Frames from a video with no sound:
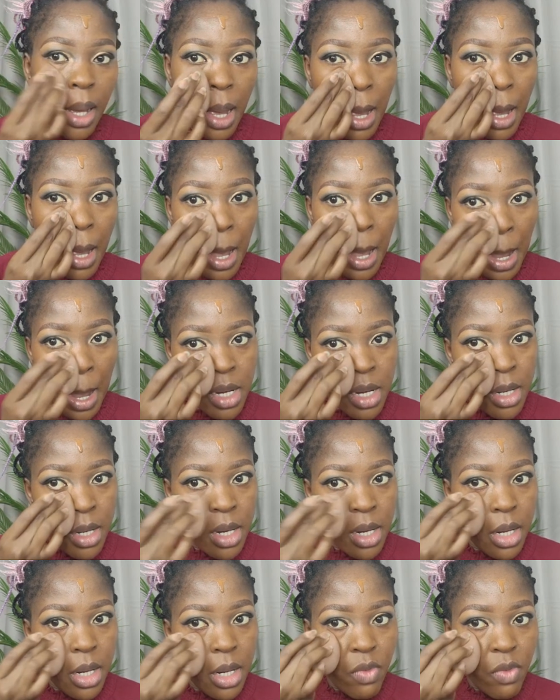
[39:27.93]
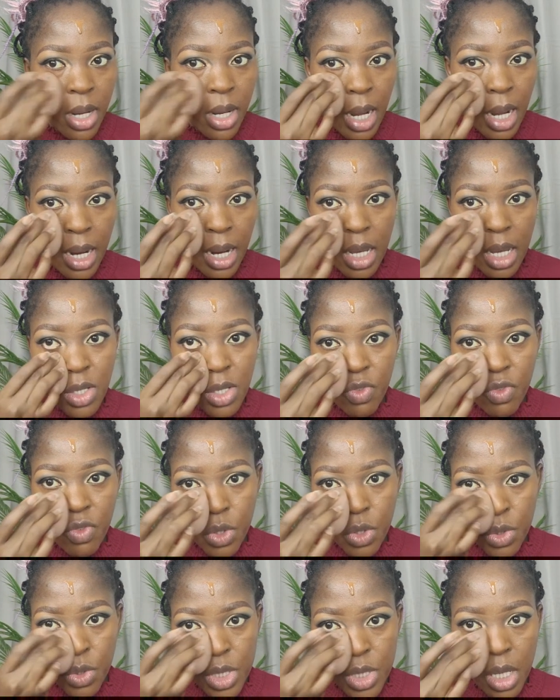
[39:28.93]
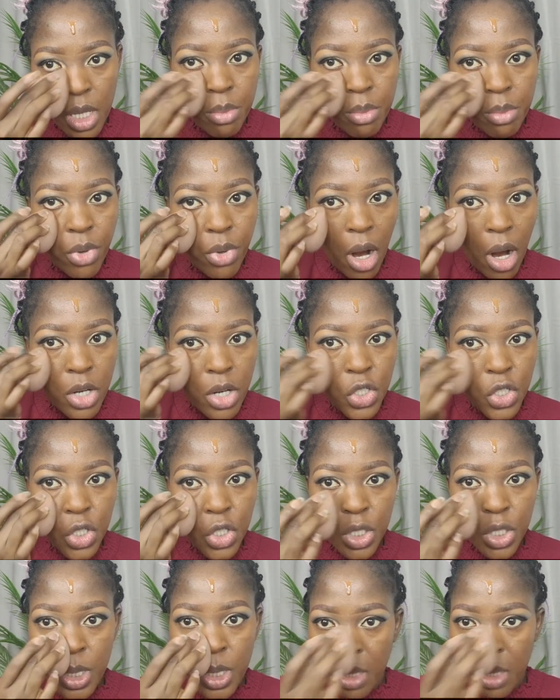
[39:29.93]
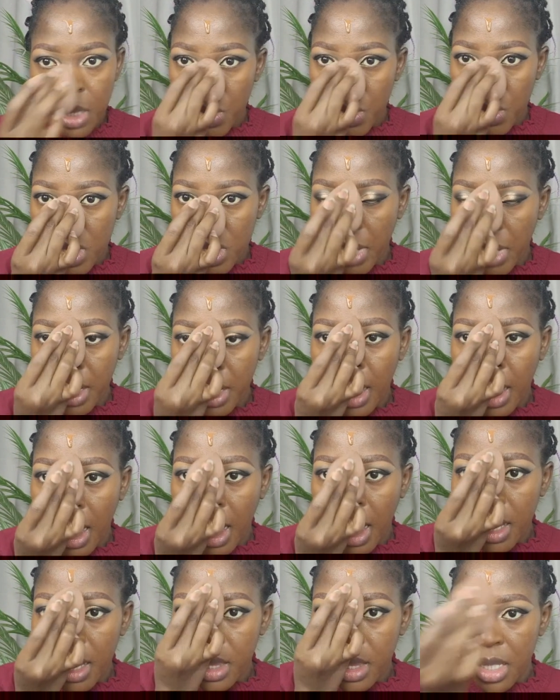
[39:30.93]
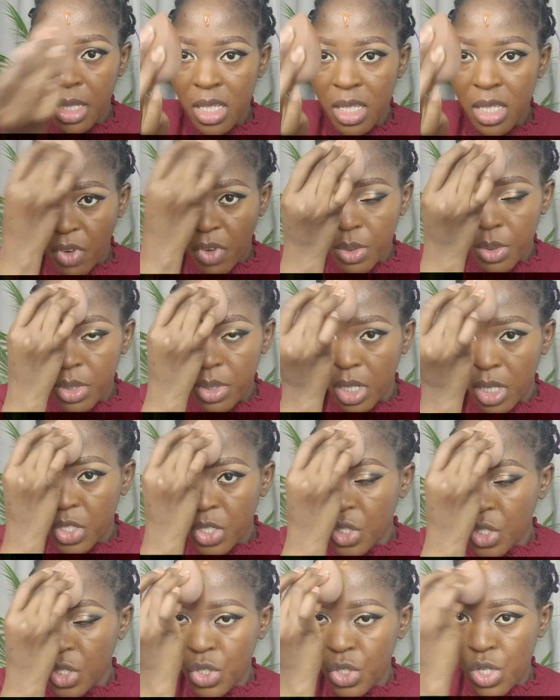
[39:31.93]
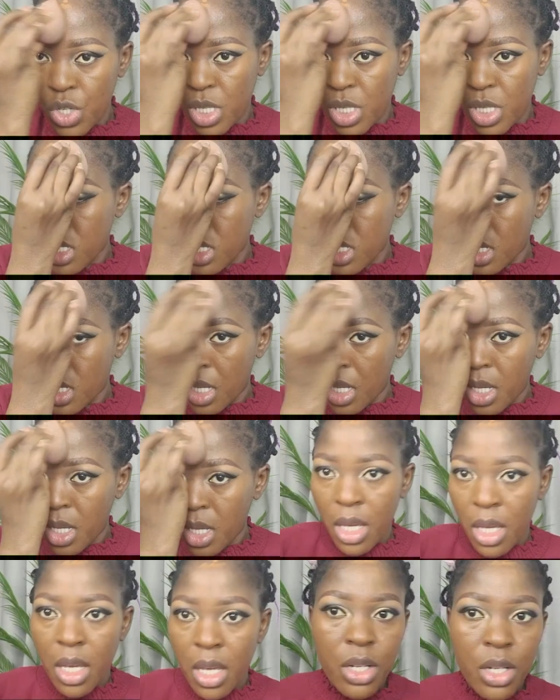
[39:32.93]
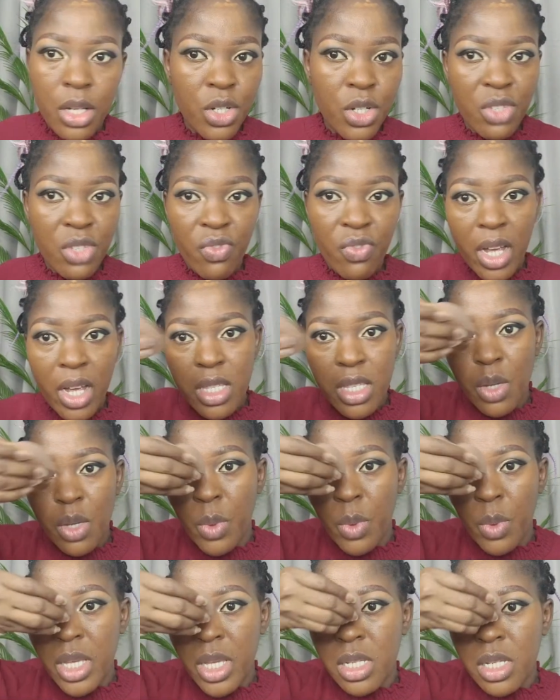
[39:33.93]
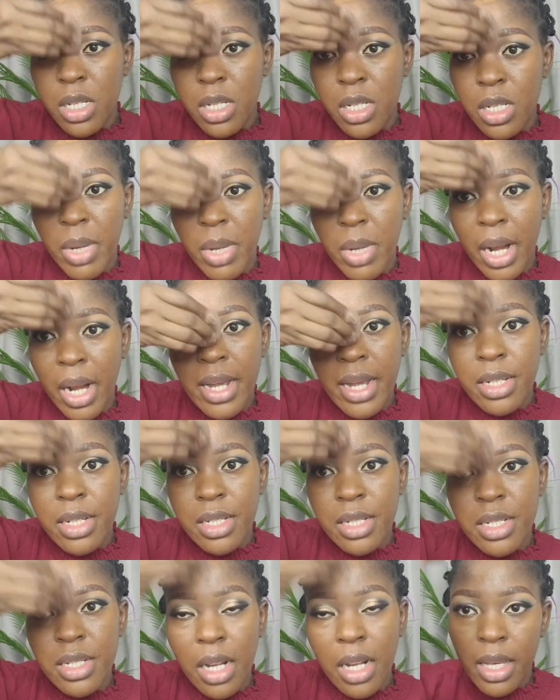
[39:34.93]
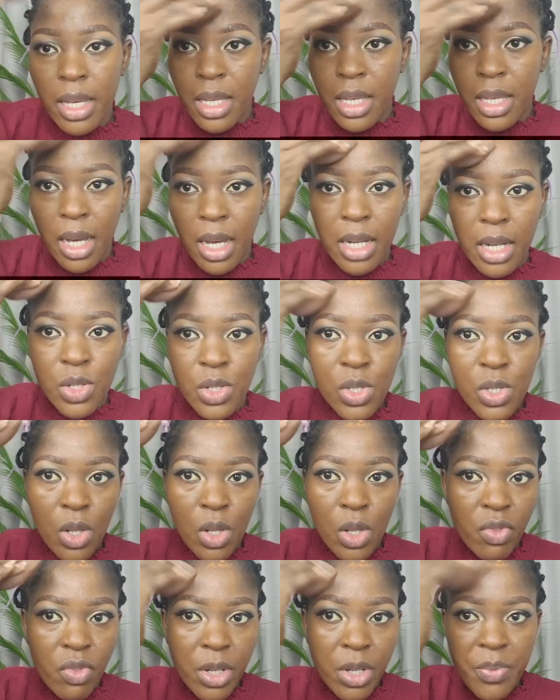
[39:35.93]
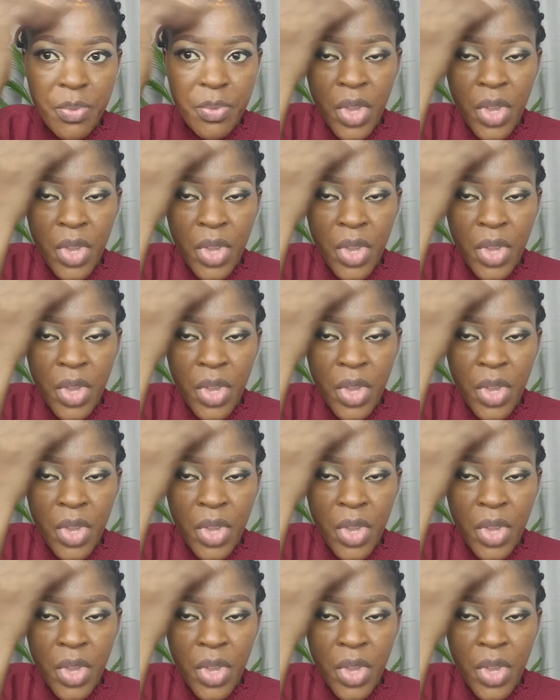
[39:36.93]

And regardless of you using brush, using beauty blender, this foundation just finds a way to just blend. Like, I just love it.